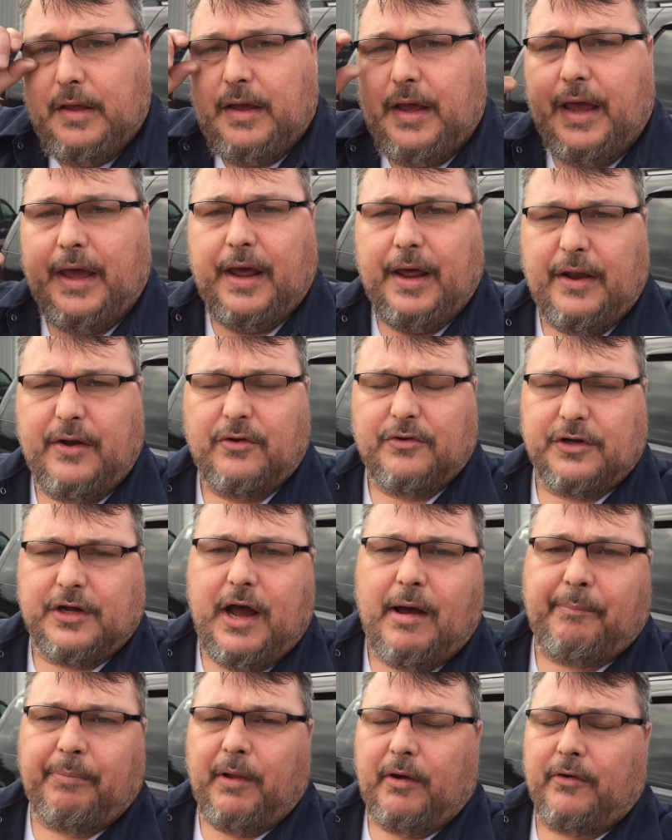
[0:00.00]
And there's a
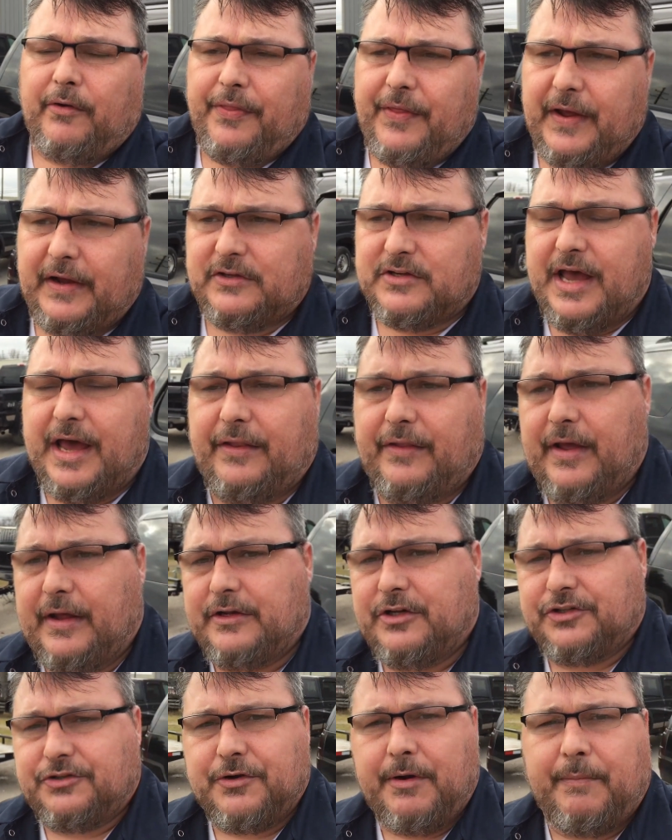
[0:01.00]
couple other things on that
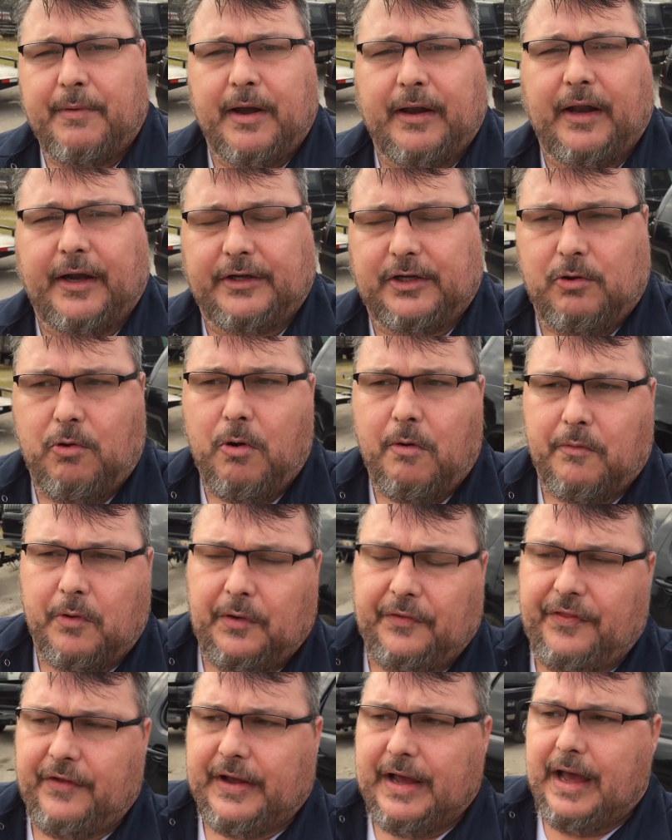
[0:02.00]
distributor I'd like to go over
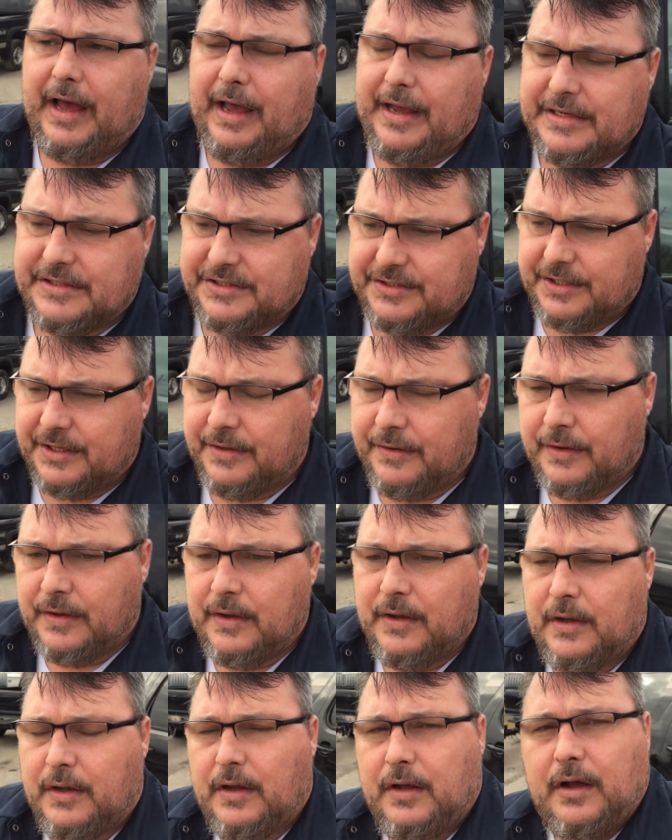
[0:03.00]
with you guys.
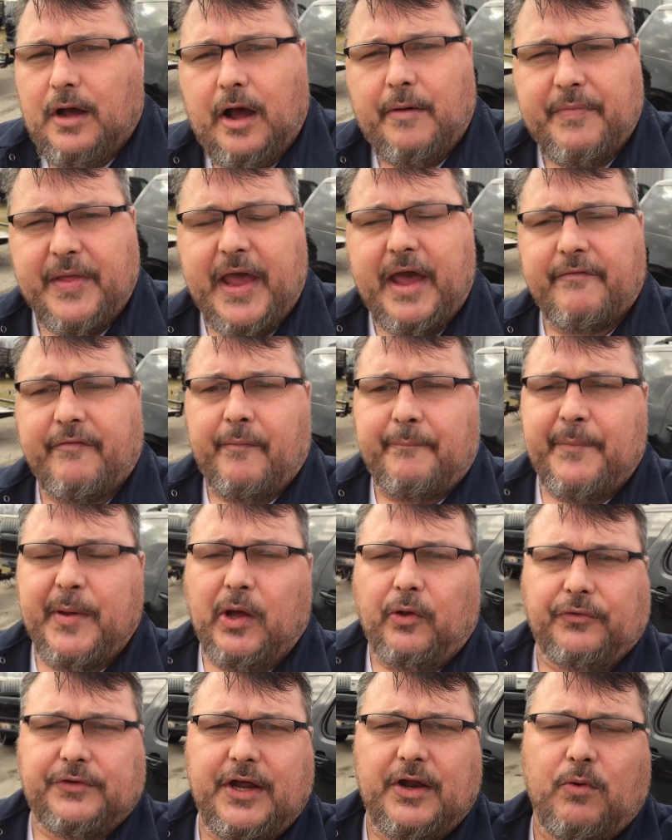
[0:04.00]
They have a
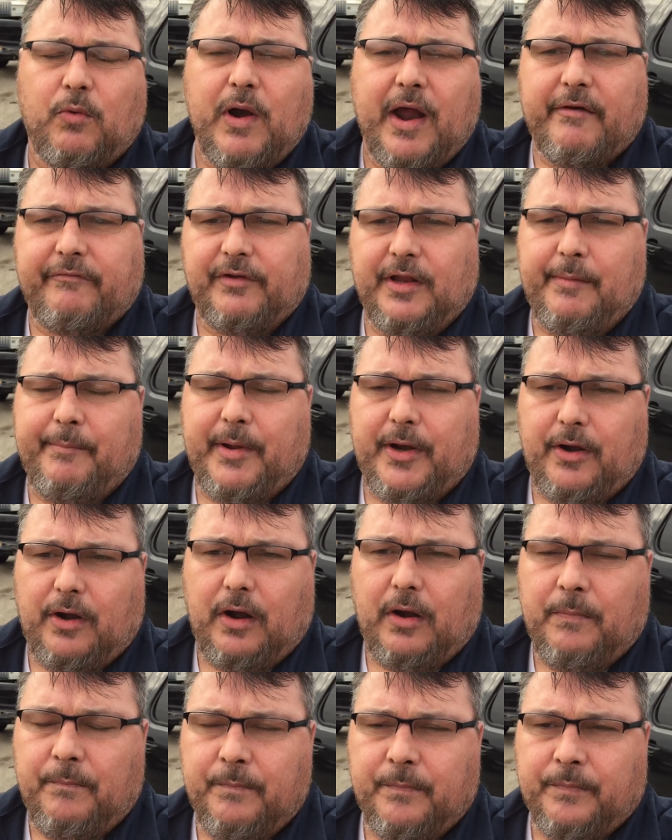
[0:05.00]
built-in rev
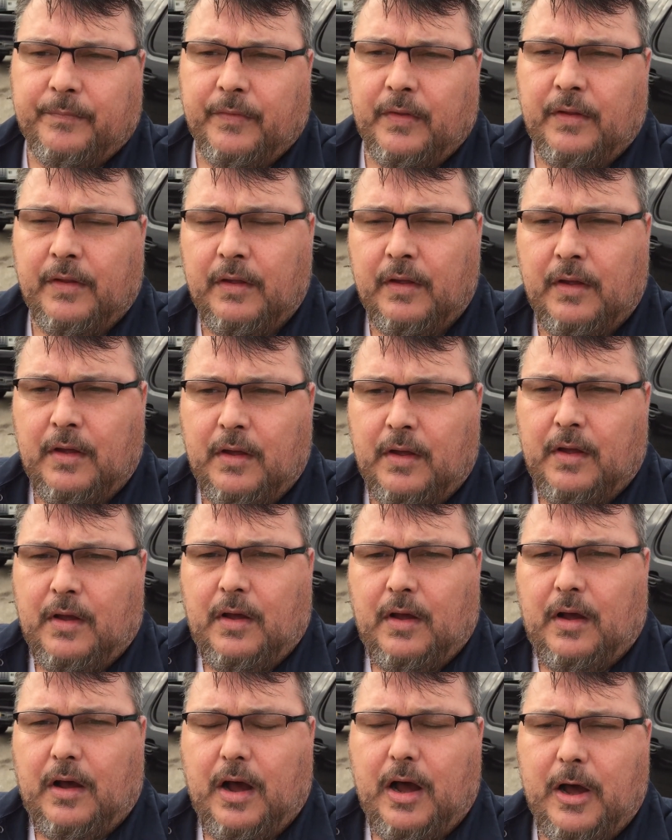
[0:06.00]
limiter
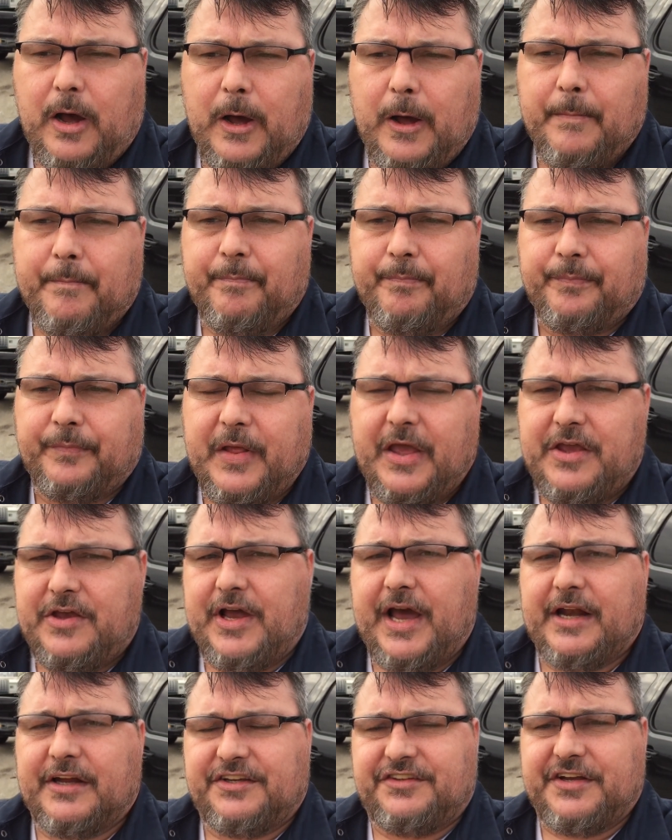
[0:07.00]
that you
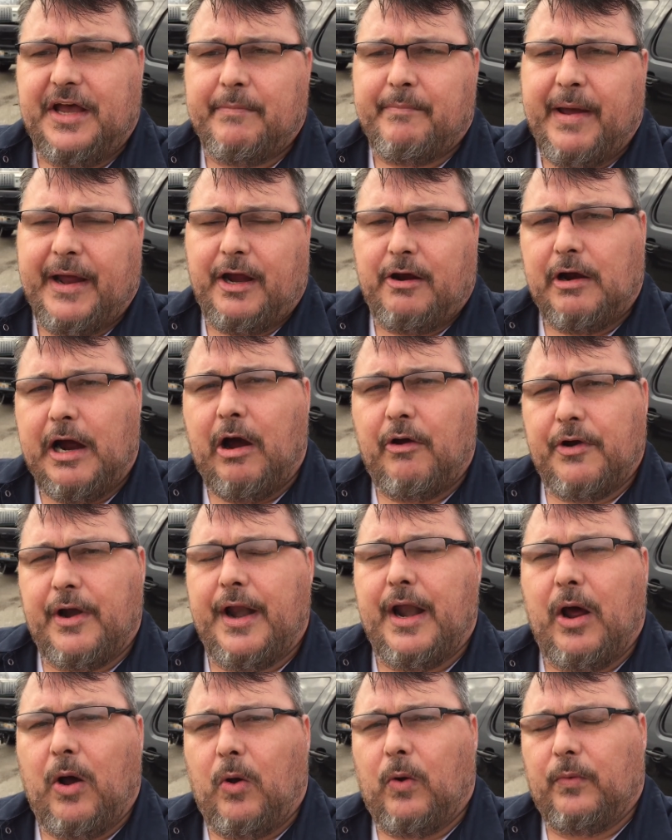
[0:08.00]
got to set by
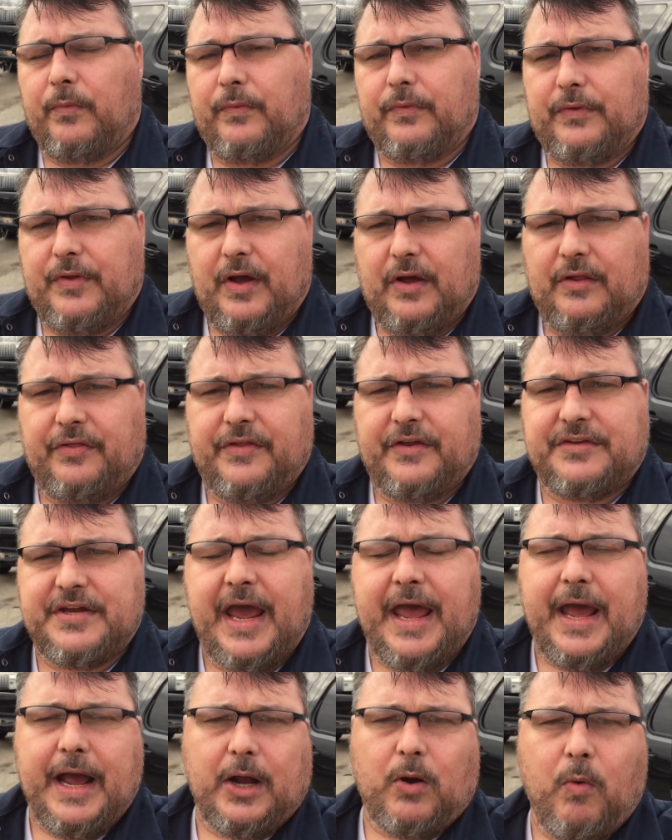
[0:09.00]
grounding out the
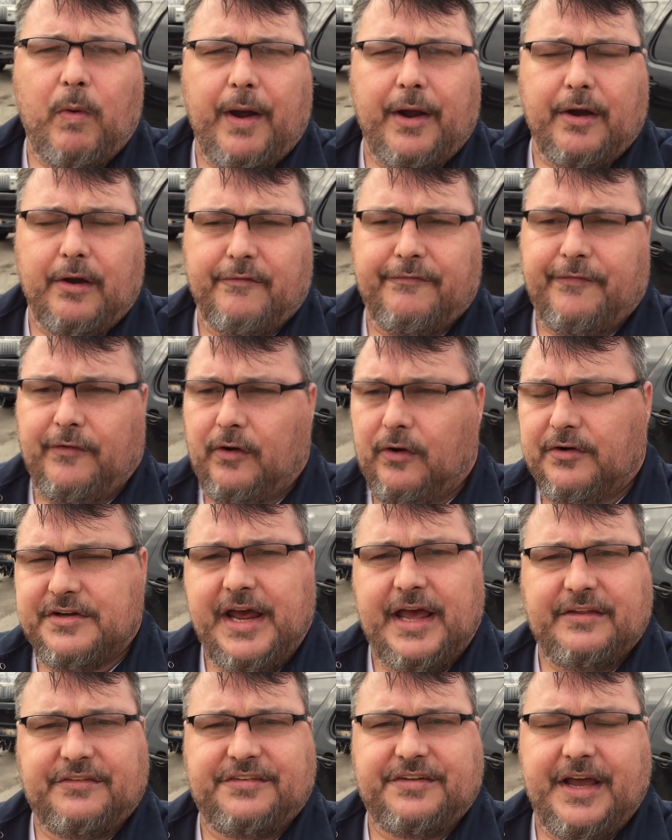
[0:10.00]
tack wire for
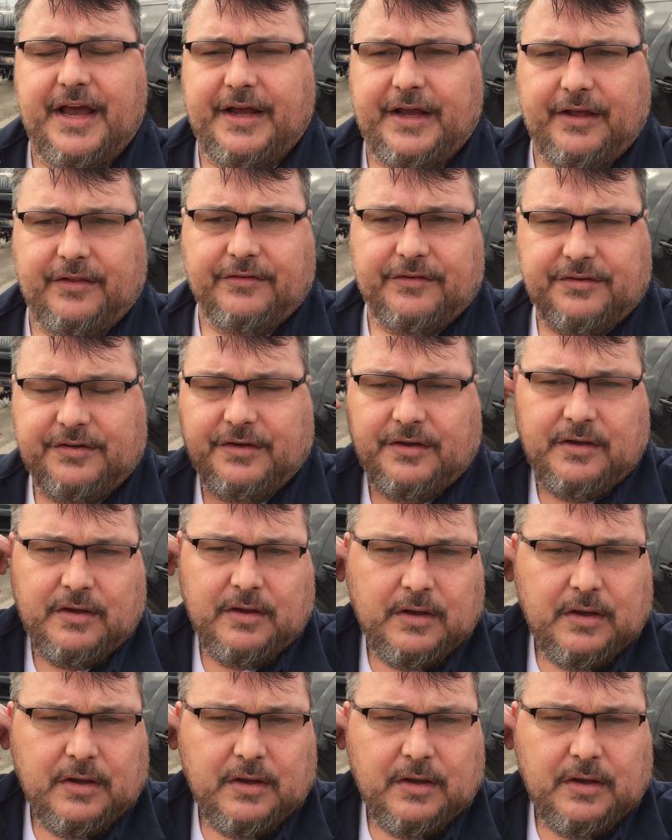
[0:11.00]
10 seconds.